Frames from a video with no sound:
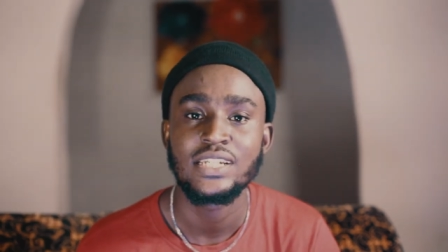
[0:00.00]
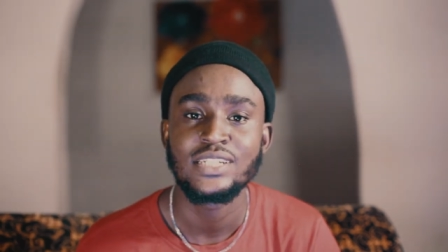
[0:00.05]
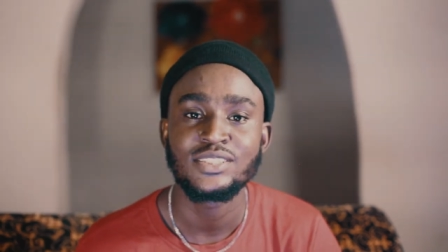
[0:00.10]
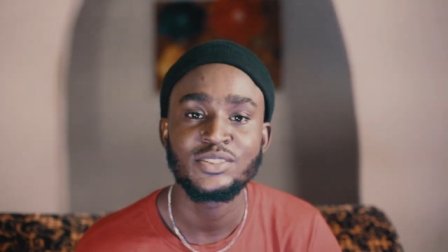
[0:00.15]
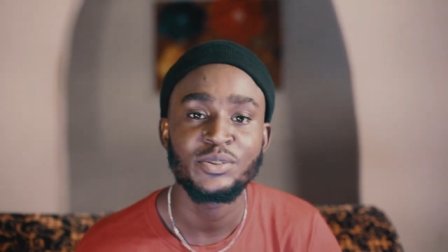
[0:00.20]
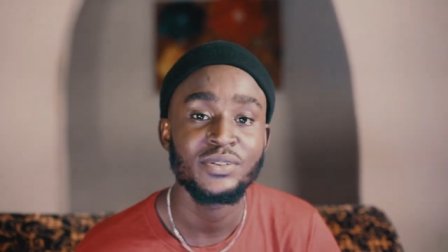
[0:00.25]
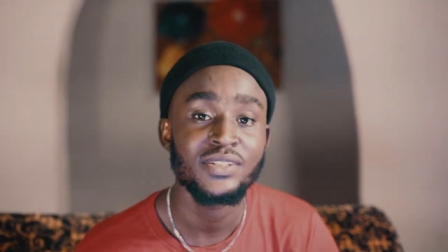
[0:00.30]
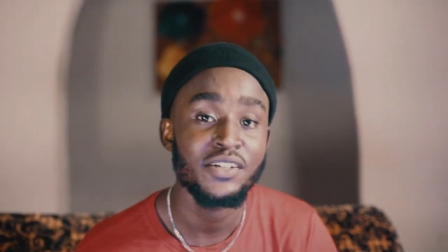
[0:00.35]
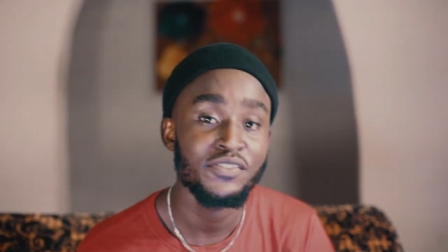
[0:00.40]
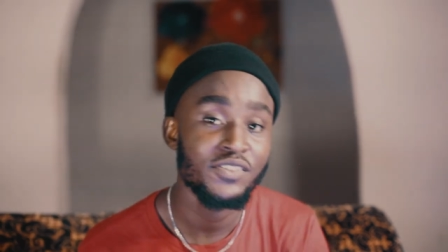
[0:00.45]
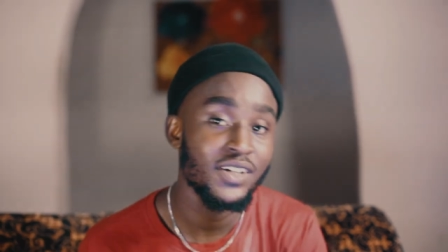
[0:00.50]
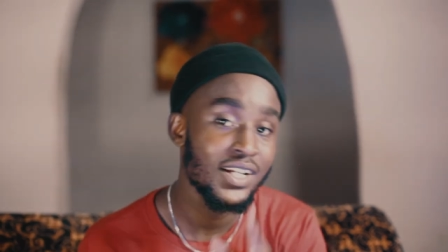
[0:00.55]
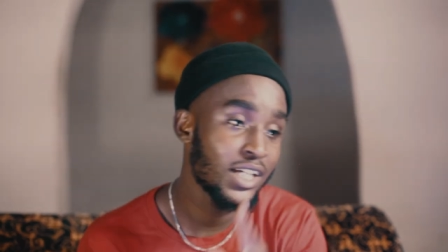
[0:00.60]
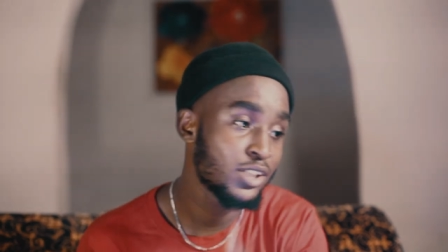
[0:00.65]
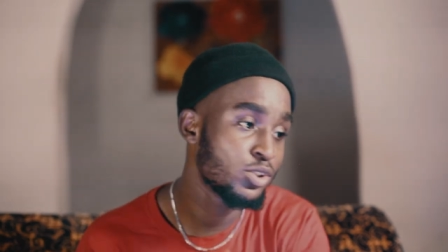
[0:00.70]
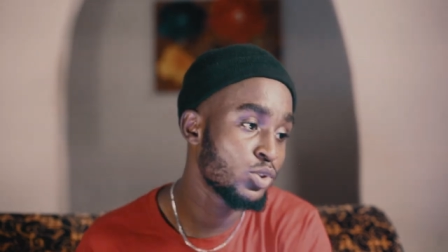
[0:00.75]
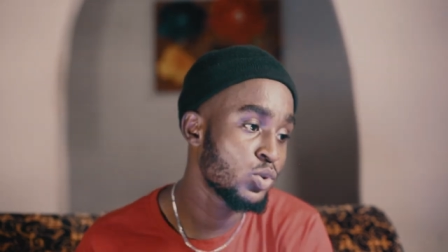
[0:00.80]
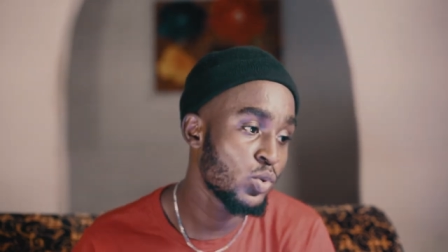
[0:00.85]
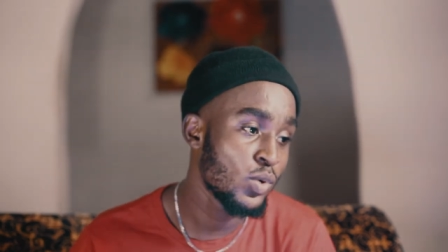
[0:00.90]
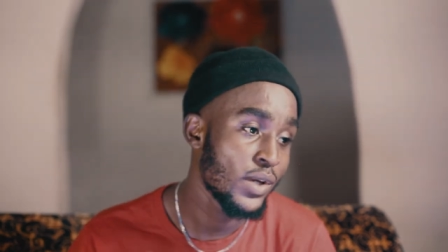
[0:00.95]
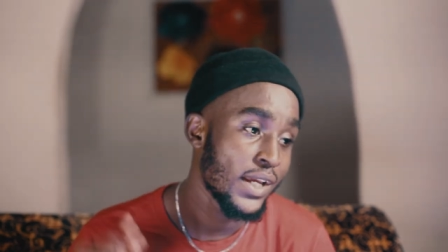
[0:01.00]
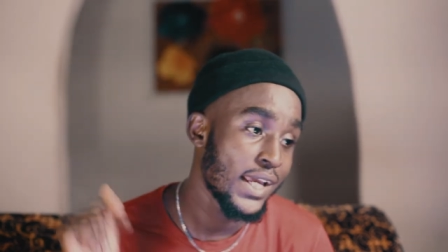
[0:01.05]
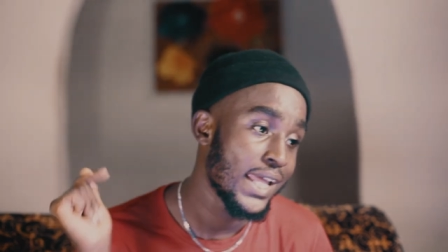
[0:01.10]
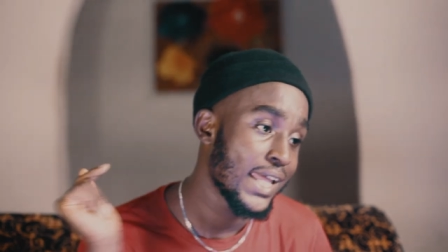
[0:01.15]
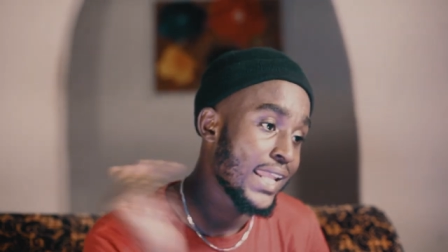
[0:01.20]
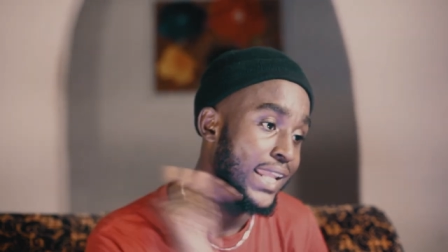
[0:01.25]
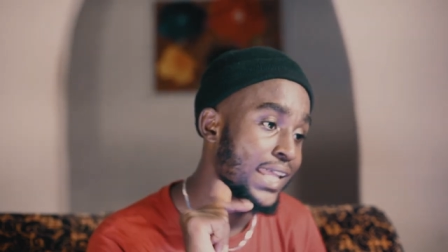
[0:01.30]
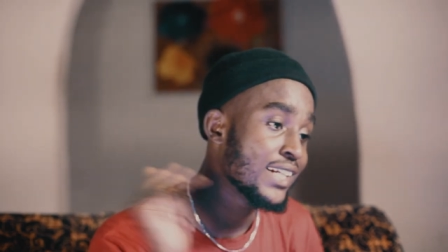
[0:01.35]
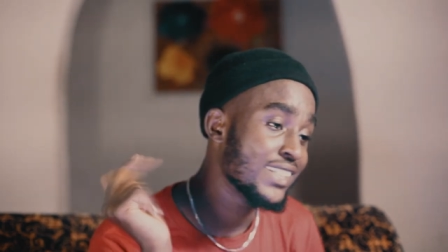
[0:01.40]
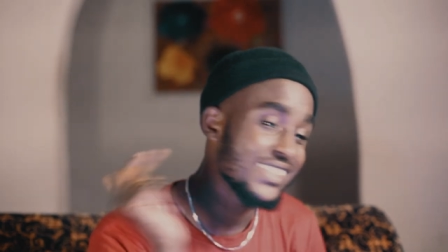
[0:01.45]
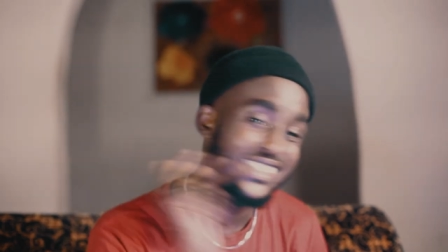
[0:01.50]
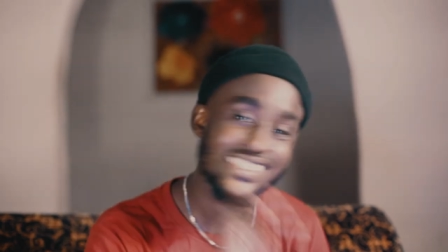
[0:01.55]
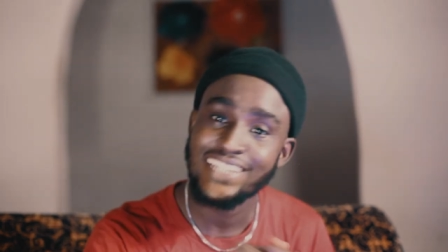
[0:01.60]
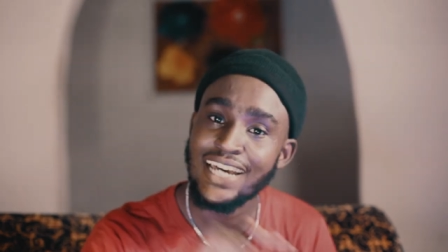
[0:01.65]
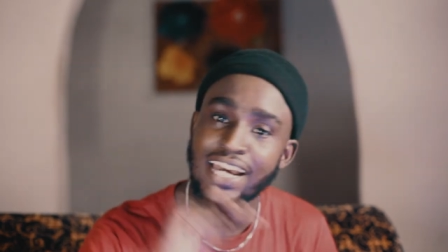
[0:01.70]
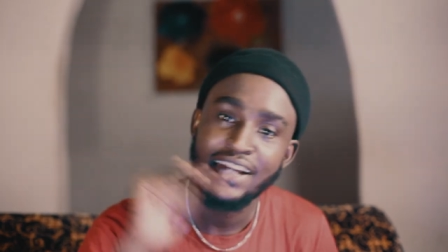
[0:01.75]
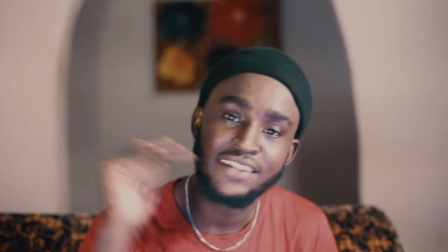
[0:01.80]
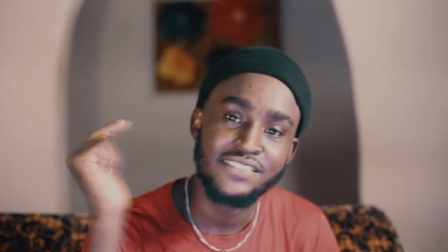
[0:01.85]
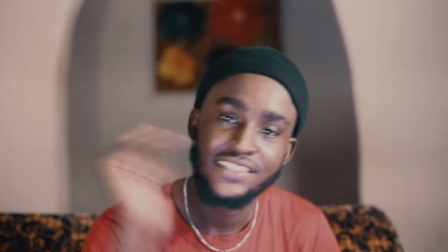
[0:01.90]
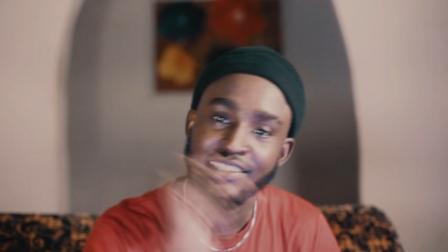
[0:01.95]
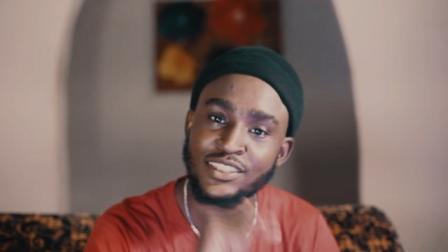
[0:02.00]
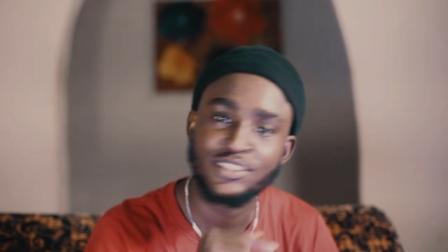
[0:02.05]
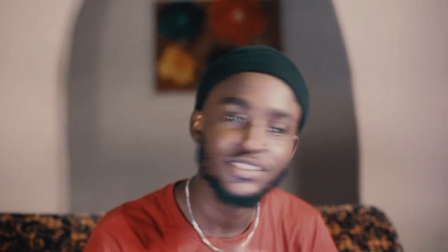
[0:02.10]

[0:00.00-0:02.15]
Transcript: So without further ado, let us dive into